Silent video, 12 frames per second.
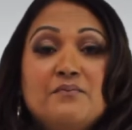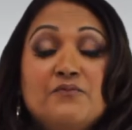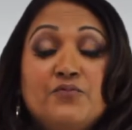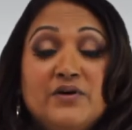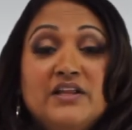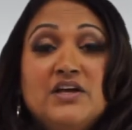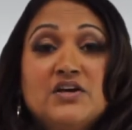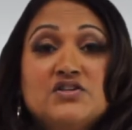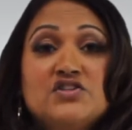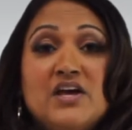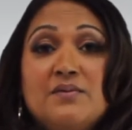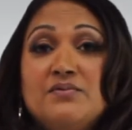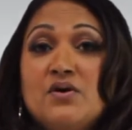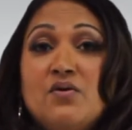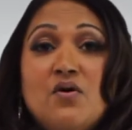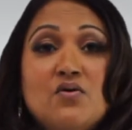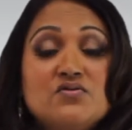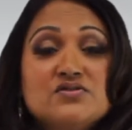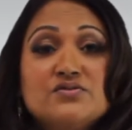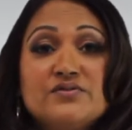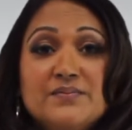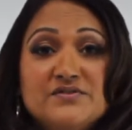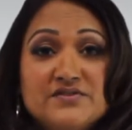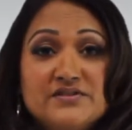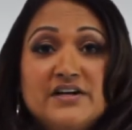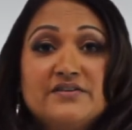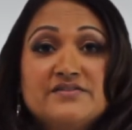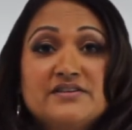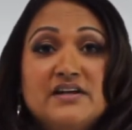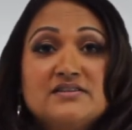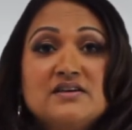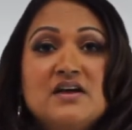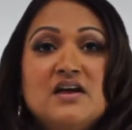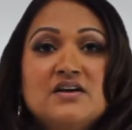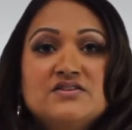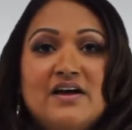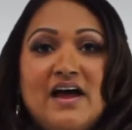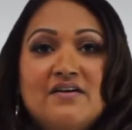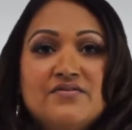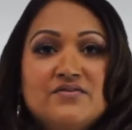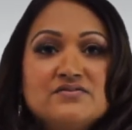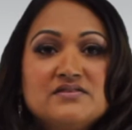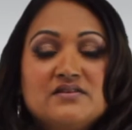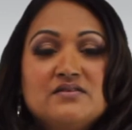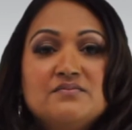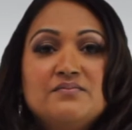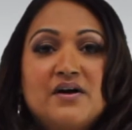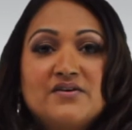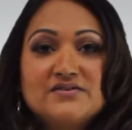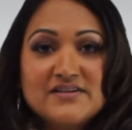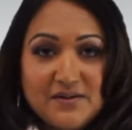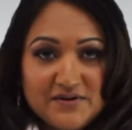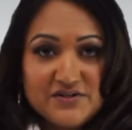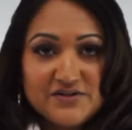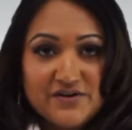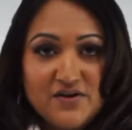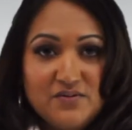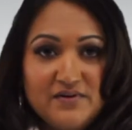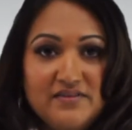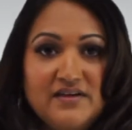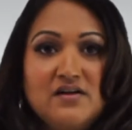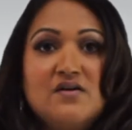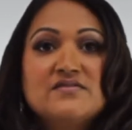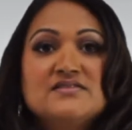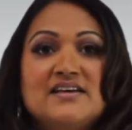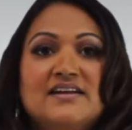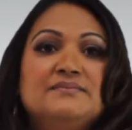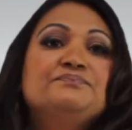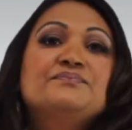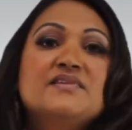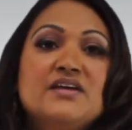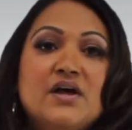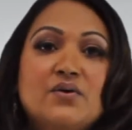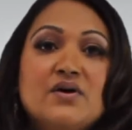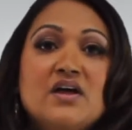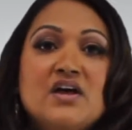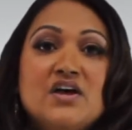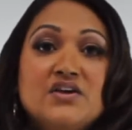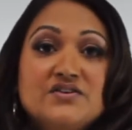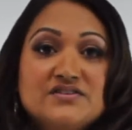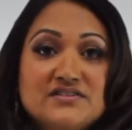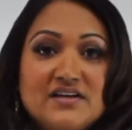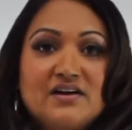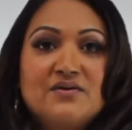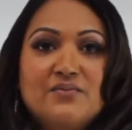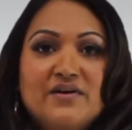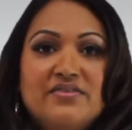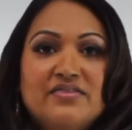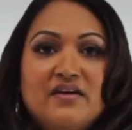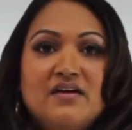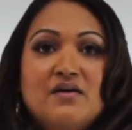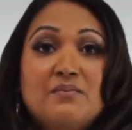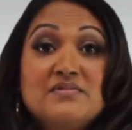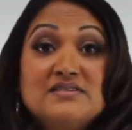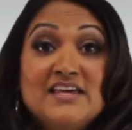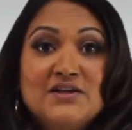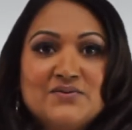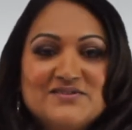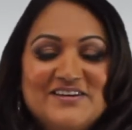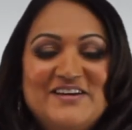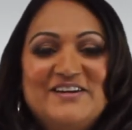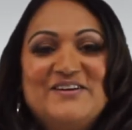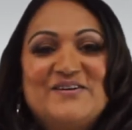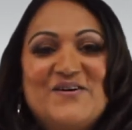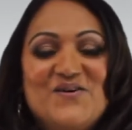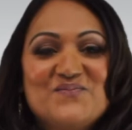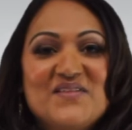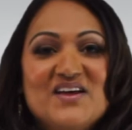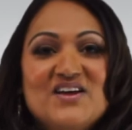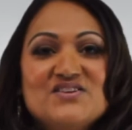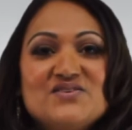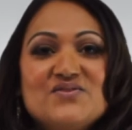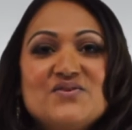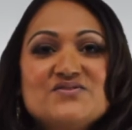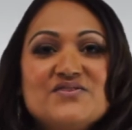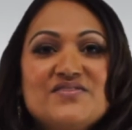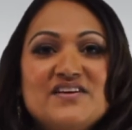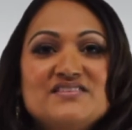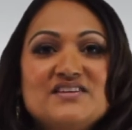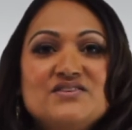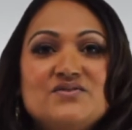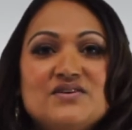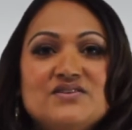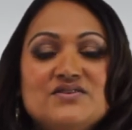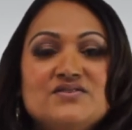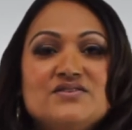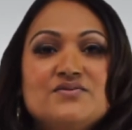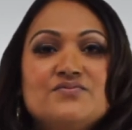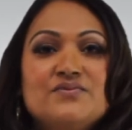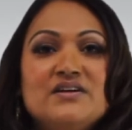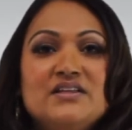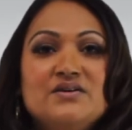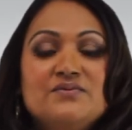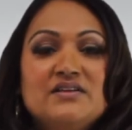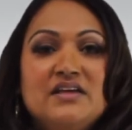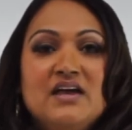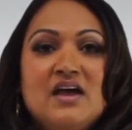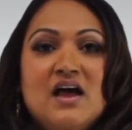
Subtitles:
really good shape, no holes or rips or tears in it, to have those little buggers come into your home, and then all of a sudden, you know, you're stuck with mosquitoes in your home. So those are things that you can do to really, really